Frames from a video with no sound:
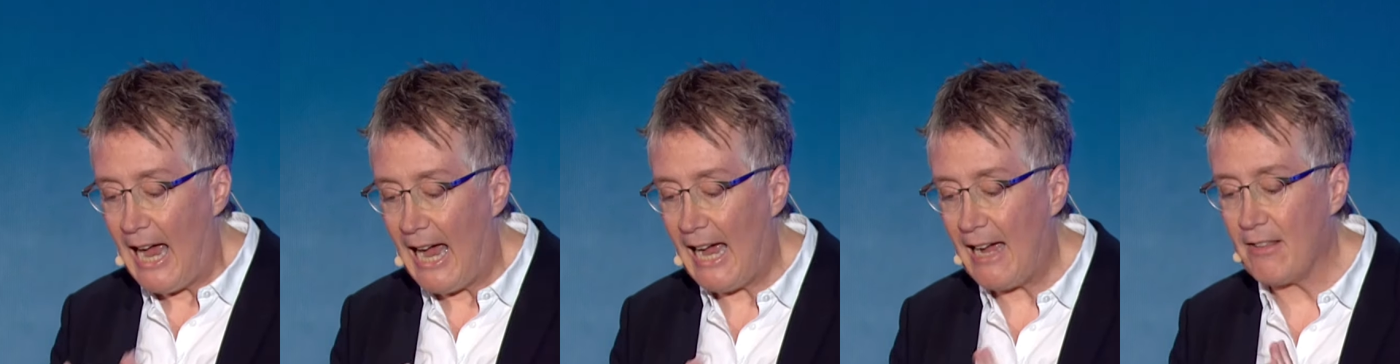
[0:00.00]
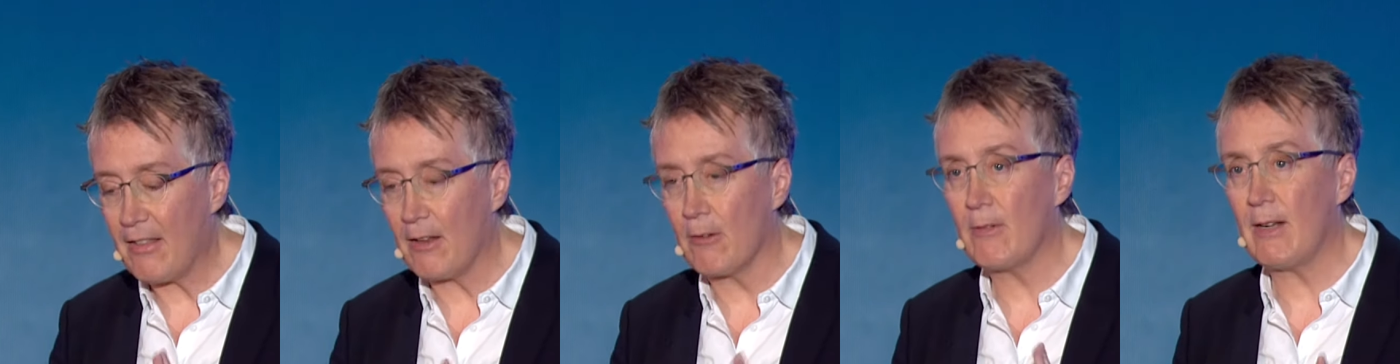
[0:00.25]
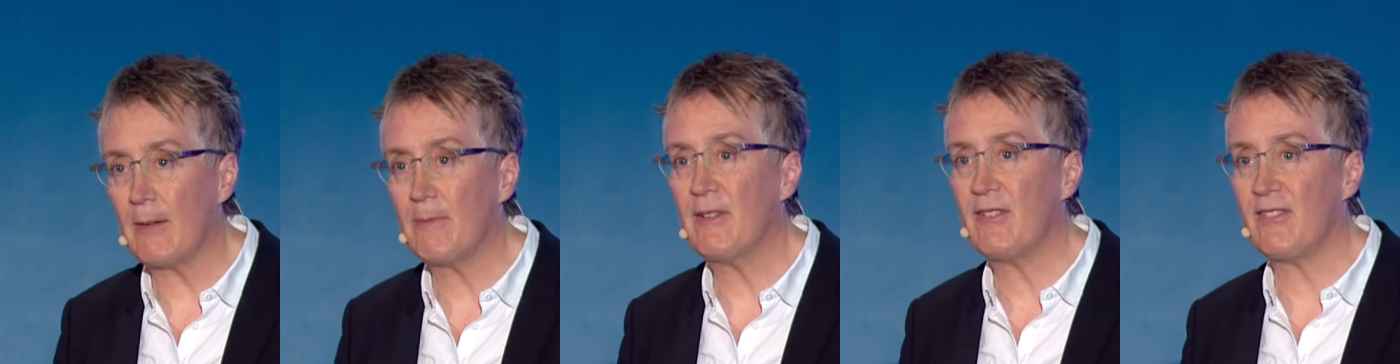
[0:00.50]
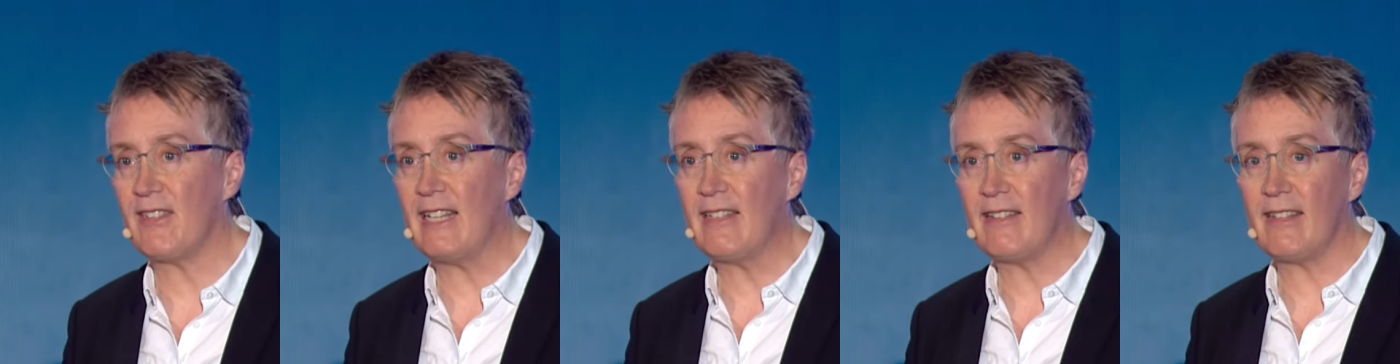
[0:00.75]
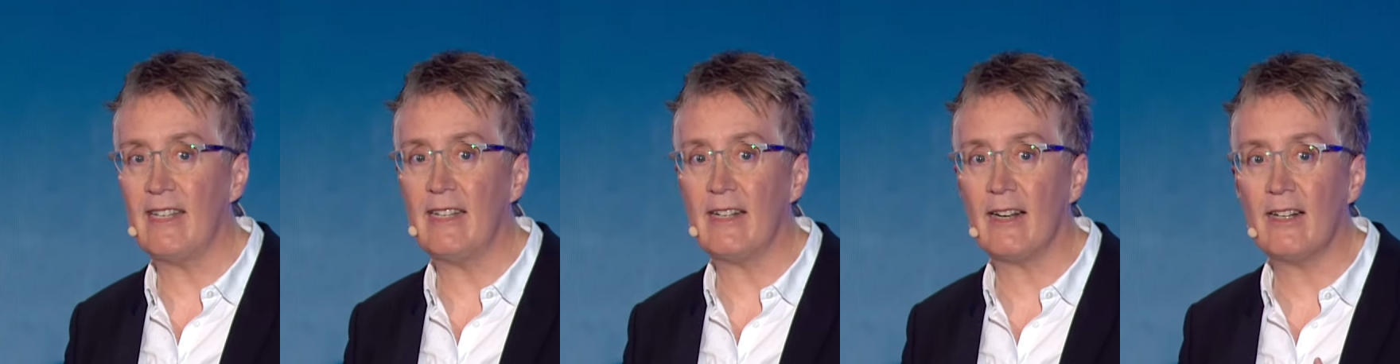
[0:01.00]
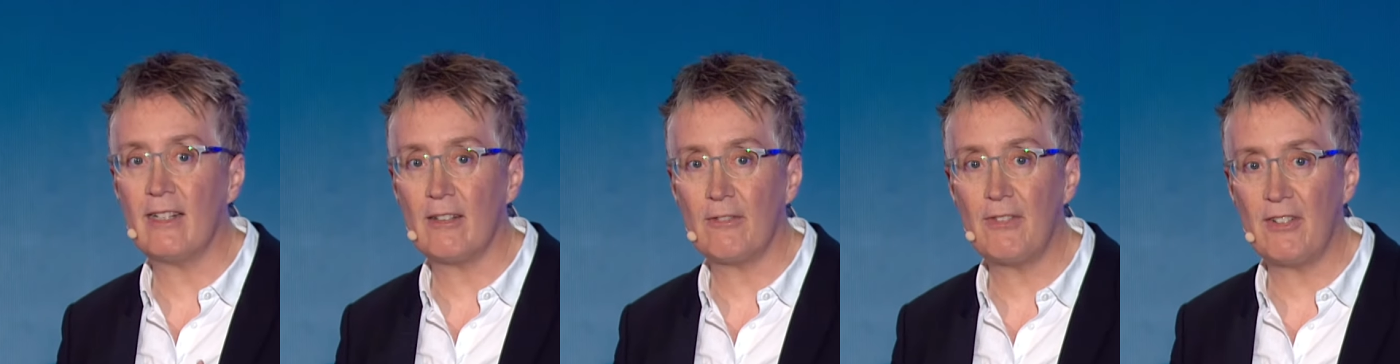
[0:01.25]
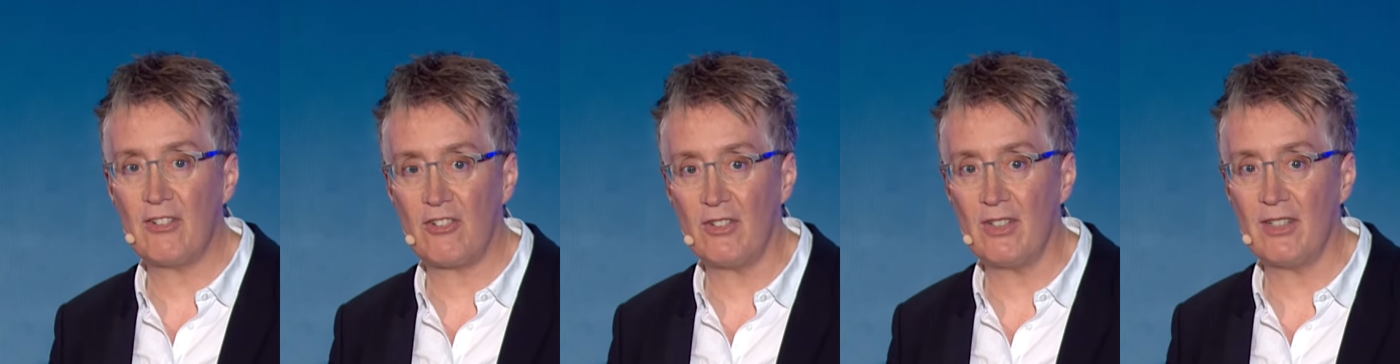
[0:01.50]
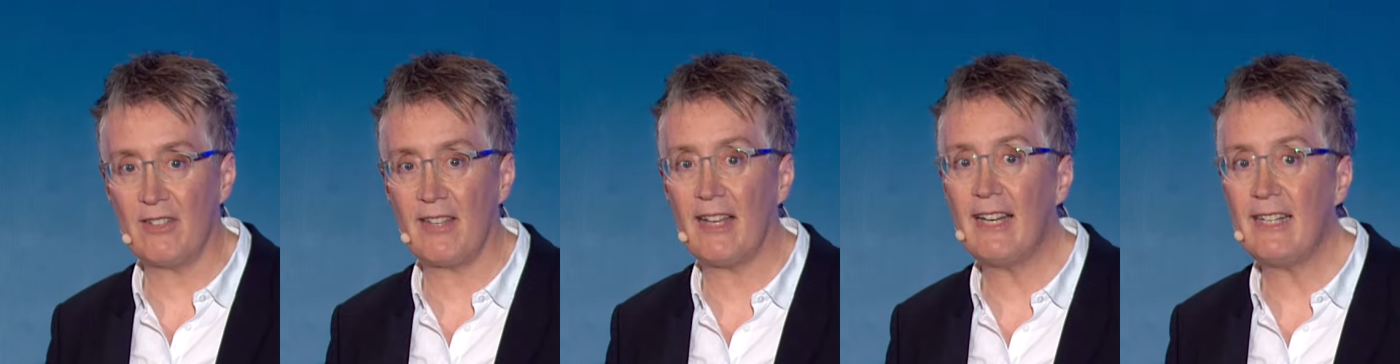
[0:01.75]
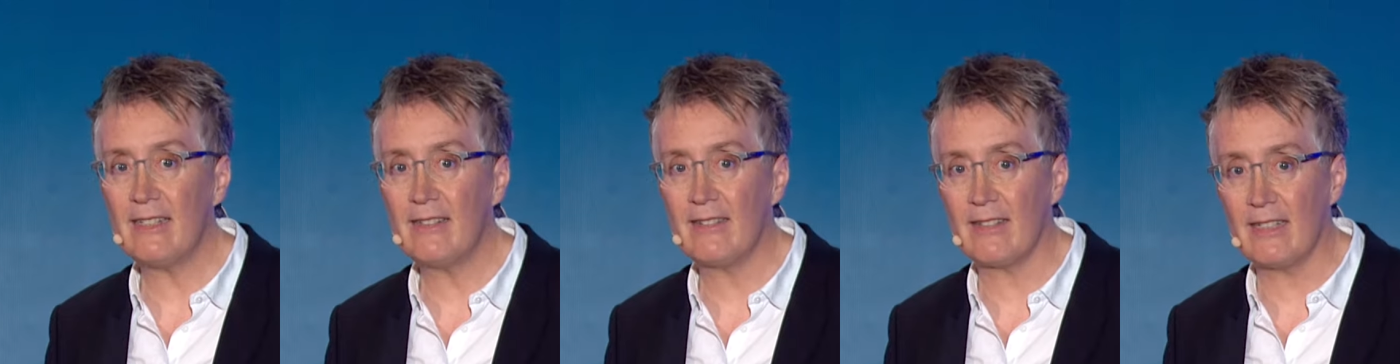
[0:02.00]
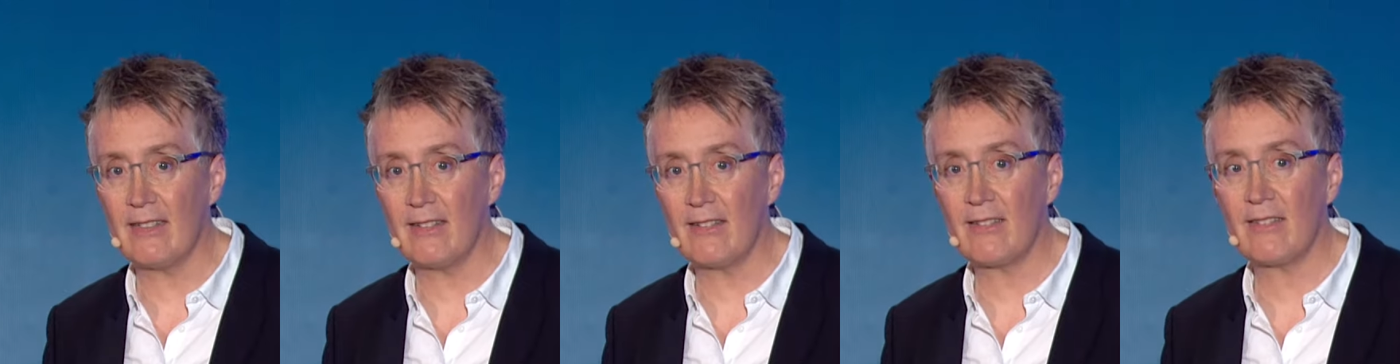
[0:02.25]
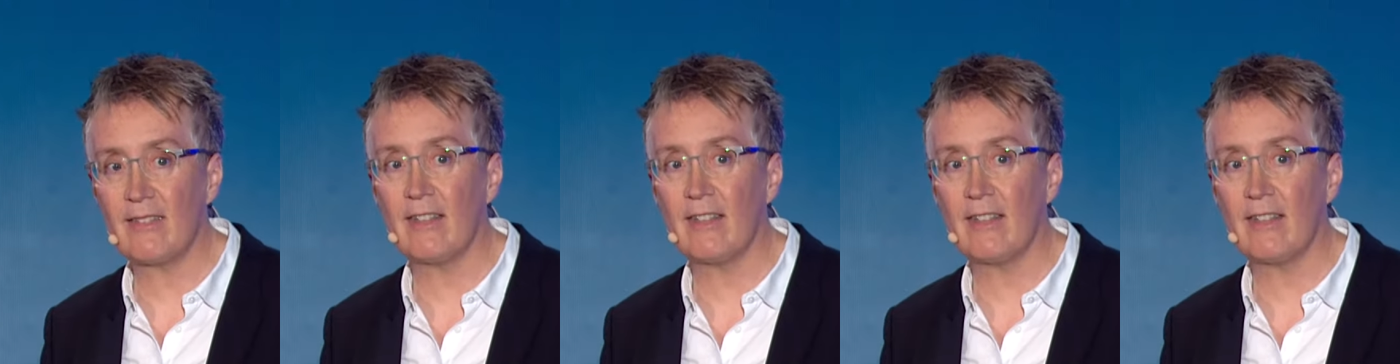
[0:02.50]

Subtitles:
how they're represented in artificial intelligence